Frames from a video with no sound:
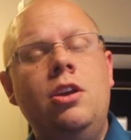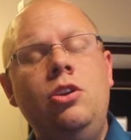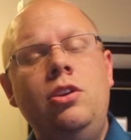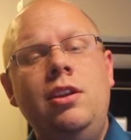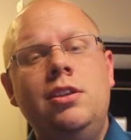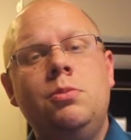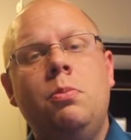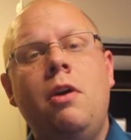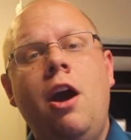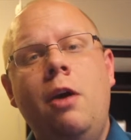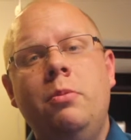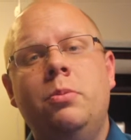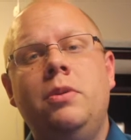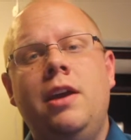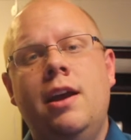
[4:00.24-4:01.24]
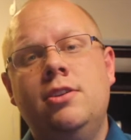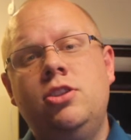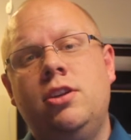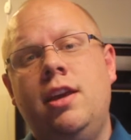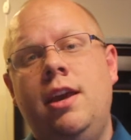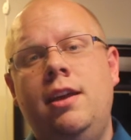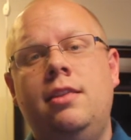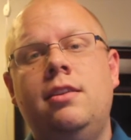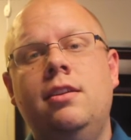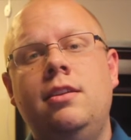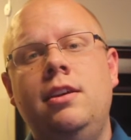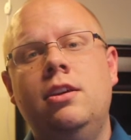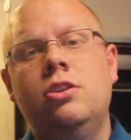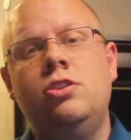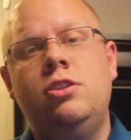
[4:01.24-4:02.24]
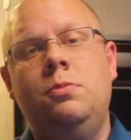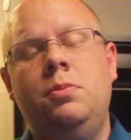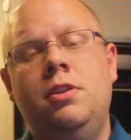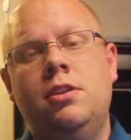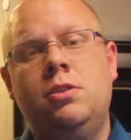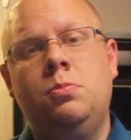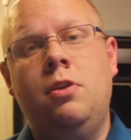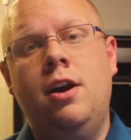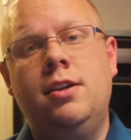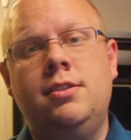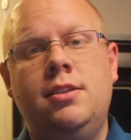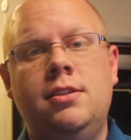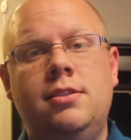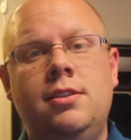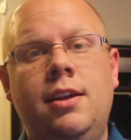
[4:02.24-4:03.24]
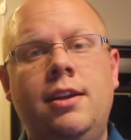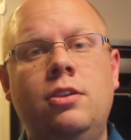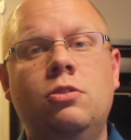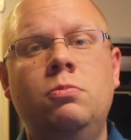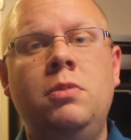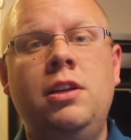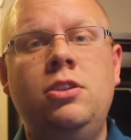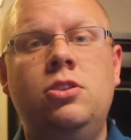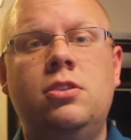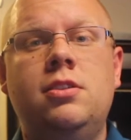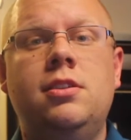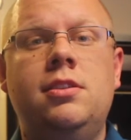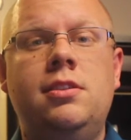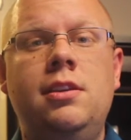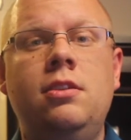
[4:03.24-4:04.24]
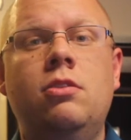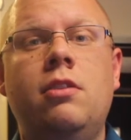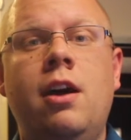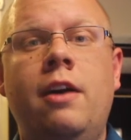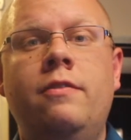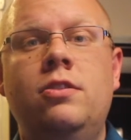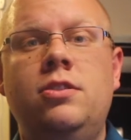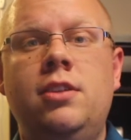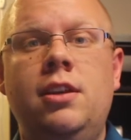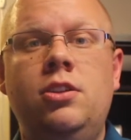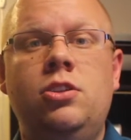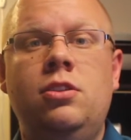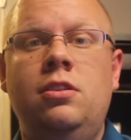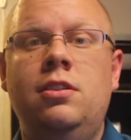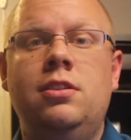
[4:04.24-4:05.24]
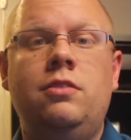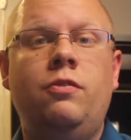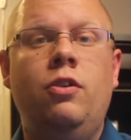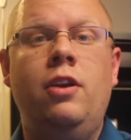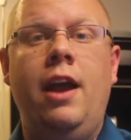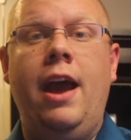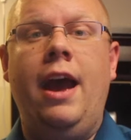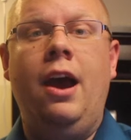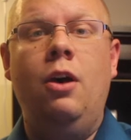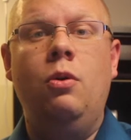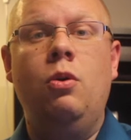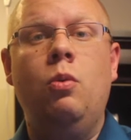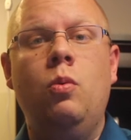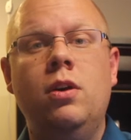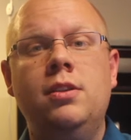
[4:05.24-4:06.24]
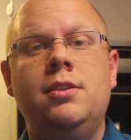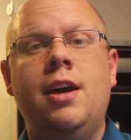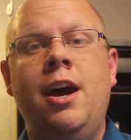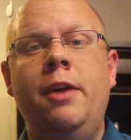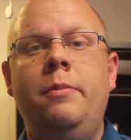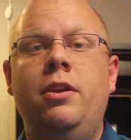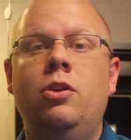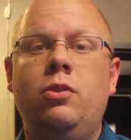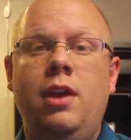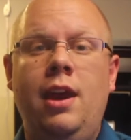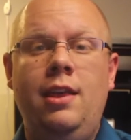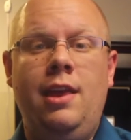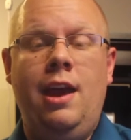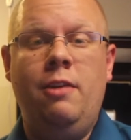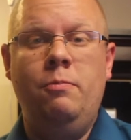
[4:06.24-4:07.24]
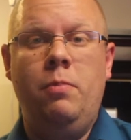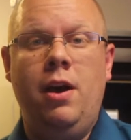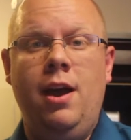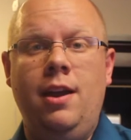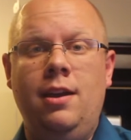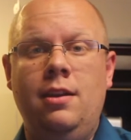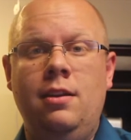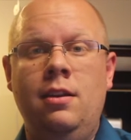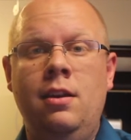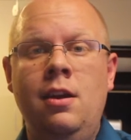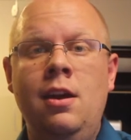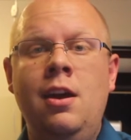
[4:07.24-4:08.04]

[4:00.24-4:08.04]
and you need to probably educate the leadership in this process. And I don't mean just a single conversation that's for an hour one time and okay, they have buy-in.